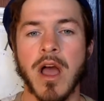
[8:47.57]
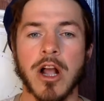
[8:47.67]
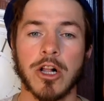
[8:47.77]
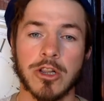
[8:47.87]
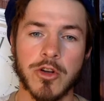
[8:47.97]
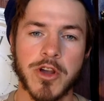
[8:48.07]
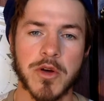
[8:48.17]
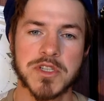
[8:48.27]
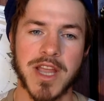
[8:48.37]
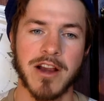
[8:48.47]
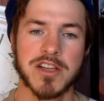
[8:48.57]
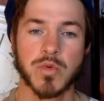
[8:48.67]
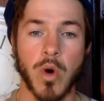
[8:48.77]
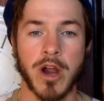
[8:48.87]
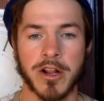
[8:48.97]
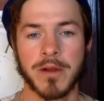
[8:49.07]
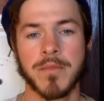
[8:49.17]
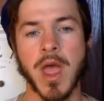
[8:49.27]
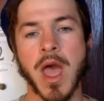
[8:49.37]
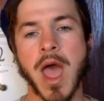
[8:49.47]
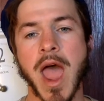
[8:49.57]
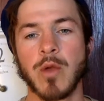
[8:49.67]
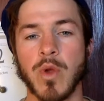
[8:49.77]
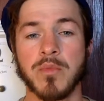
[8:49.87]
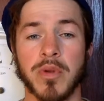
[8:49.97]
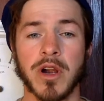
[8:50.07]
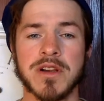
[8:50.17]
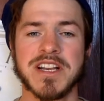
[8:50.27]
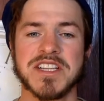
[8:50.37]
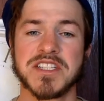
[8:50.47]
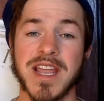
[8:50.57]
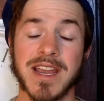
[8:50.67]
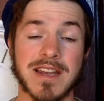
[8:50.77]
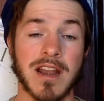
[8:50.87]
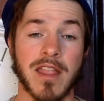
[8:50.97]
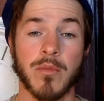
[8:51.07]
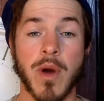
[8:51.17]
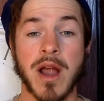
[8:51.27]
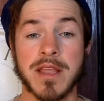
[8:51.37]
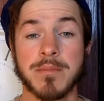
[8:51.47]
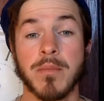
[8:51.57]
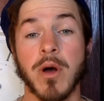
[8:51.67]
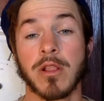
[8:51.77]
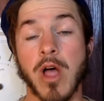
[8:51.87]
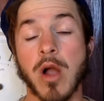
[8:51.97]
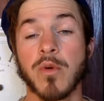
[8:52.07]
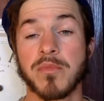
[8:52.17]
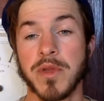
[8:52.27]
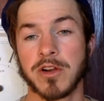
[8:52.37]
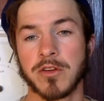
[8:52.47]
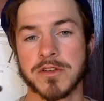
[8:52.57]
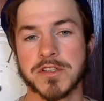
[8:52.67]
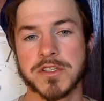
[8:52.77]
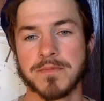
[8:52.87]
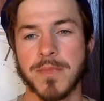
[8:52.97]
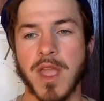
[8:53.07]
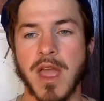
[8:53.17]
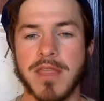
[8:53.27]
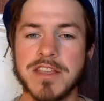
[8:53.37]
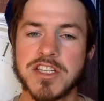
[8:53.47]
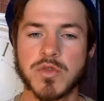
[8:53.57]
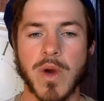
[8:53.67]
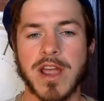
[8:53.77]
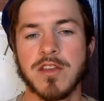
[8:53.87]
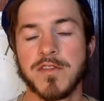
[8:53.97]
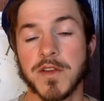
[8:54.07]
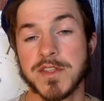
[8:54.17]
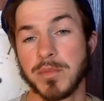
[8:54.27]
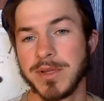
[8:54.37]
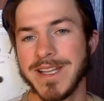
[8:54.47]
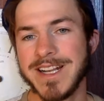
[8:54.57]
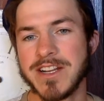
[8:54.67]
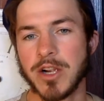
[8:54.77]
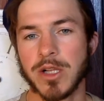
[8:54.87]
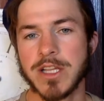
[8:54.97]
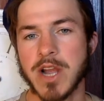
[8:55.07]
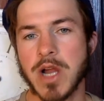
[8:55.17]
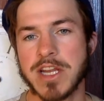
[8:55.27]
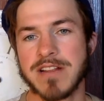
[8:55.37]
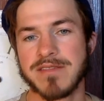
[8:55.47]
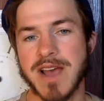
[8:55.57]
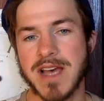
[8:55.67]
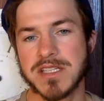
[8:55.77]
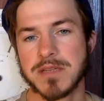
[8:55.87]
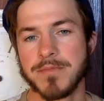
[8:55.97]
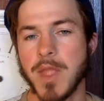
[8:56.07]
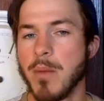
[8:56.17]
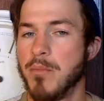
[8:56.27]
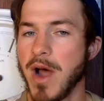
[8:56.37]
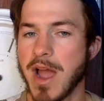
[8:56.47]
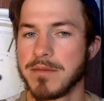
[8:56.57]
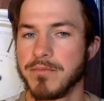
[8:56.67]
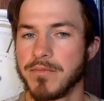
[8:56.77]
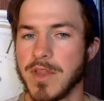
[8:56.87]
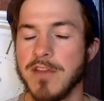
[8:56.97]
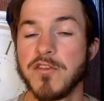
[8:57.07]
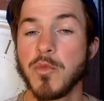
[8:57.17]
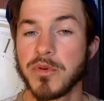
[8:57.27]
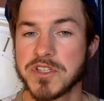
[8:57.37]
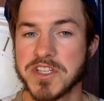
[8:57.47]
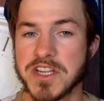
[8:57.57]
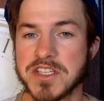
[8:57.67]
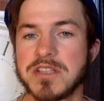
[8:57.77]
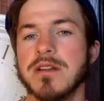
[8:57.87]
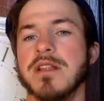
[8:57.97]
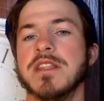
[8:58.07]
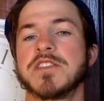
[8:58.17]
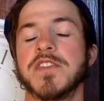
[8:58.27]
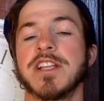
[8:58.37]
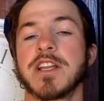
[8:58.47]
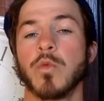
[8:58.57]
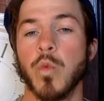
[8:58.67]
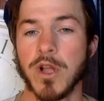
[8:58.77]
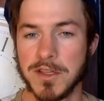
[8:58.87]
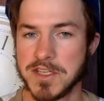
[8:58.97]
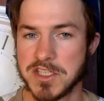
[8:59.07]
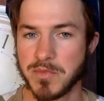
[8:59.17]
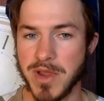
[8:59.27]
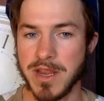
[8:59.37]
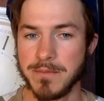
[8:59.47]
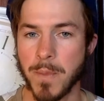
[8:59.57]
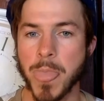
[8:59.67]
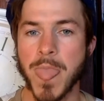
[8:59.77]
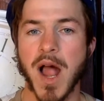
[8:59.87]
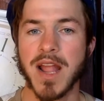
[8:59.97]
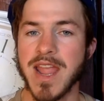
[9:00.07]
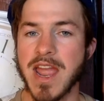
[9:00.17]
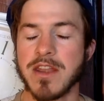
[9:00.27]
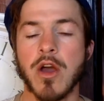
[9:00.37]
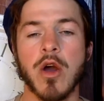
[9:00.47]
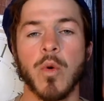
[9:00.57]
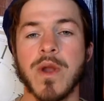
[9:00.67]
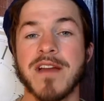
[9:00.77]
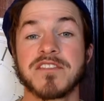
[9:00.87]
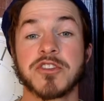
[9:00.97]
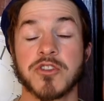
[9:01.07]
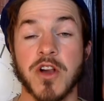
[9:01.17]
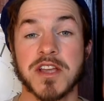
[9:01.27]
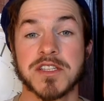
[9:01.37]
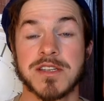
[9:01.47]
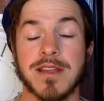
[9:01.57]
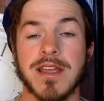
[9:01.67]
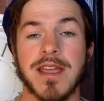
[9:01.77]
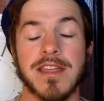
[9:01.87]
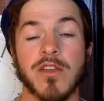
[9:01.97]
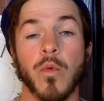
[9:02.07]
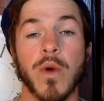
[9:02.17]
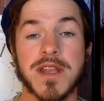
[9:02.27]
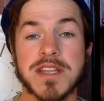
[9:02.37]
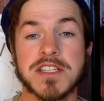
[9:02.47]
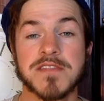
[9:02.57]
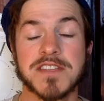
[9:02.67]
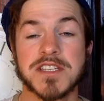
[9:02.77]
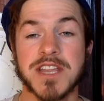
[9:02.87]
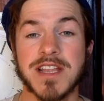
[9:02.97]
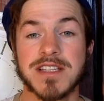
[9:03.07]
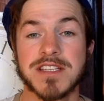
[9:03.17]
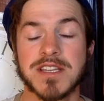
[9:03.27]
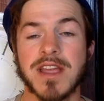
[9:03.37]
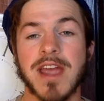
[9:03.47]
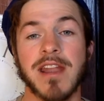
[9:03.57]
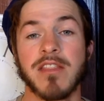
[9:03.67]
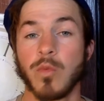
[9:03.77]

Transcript: Glucose carries water, and when burned, it is taken out of the body along with minerals. This is why you feel depleted early on in a fast. But if you persist, this feeling will dissipate. Again, we have to trust in the witness of the saints and in the